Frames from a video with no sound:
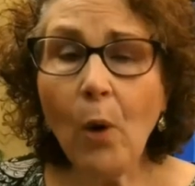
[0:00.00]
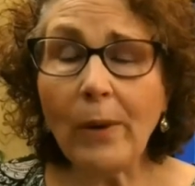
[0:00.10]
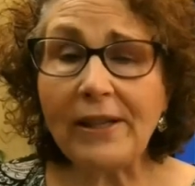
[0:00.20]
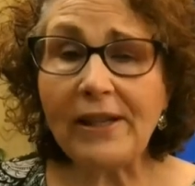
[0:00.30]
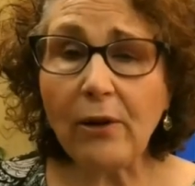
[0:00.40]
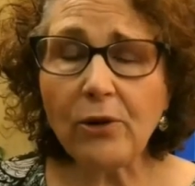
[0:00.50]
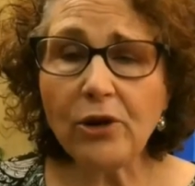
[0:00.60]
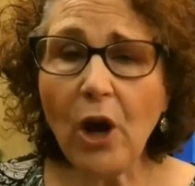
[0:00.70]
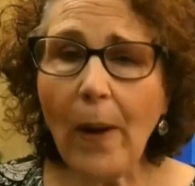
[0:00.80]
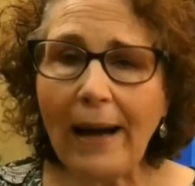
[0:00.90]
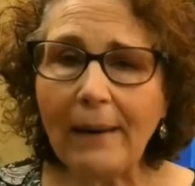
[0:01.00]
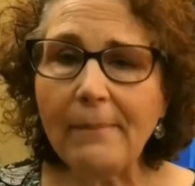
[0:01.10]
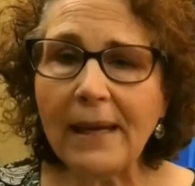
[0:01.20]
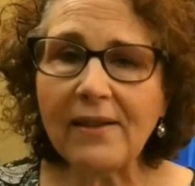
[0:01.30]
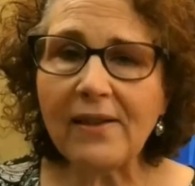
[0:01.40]
When sellers know how to
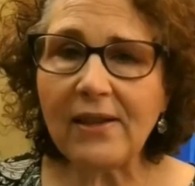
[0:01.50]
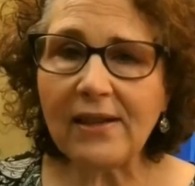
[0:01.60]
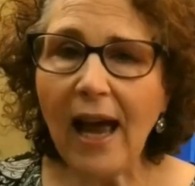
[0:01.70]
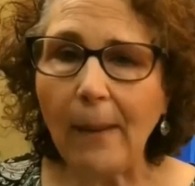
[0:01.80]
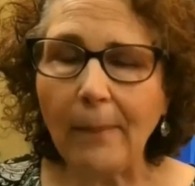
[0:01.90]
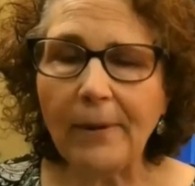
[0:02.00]
mix this up